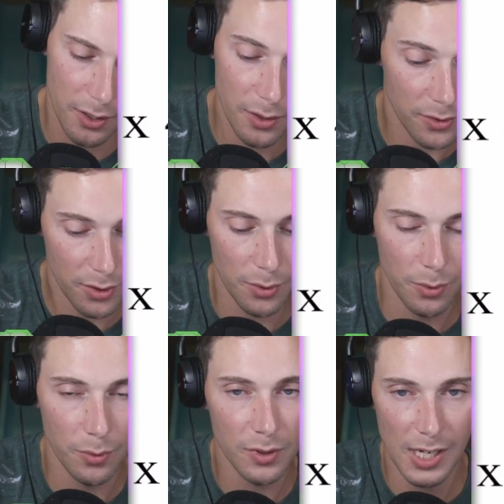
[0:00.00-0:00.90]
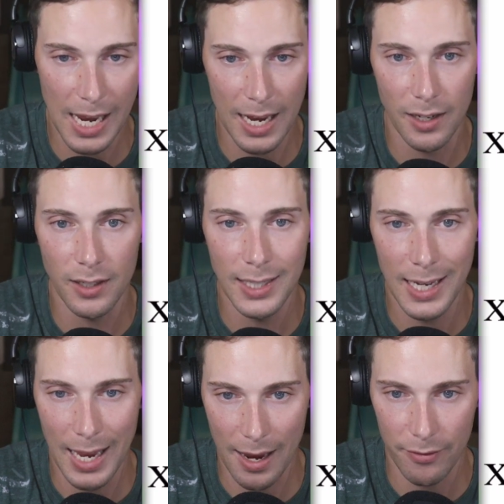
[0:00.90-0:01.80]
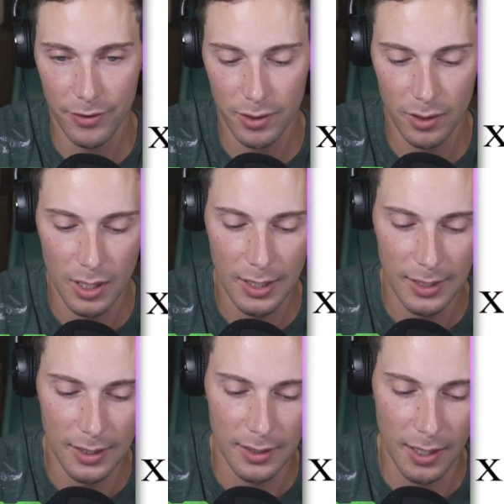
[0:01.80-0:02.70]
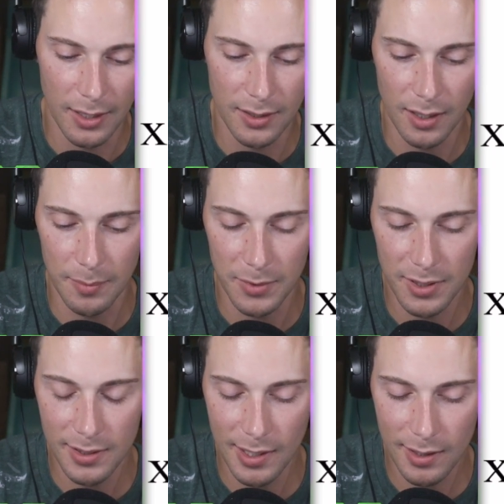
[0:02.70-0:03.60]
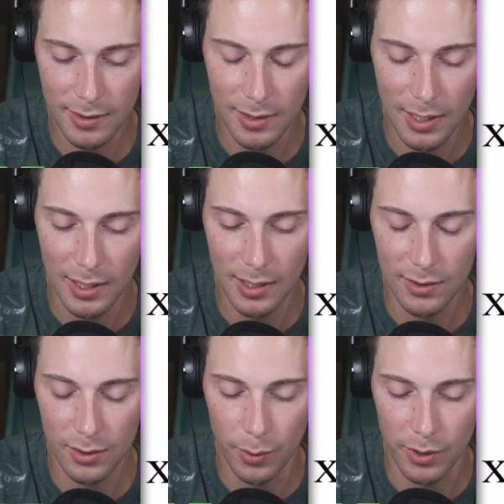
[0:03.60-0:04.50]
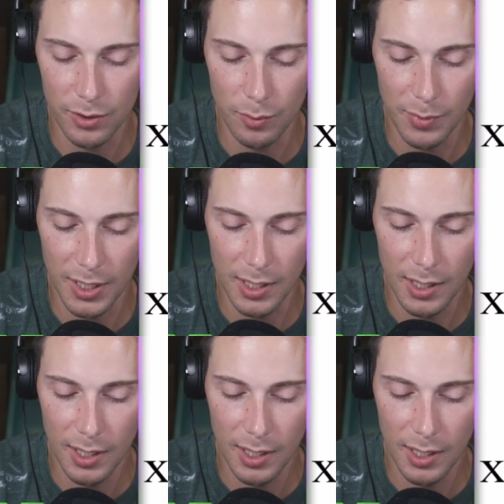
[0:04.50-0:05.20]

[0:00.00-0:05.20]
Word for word: the 2 to add after. 9 times 6 is going to be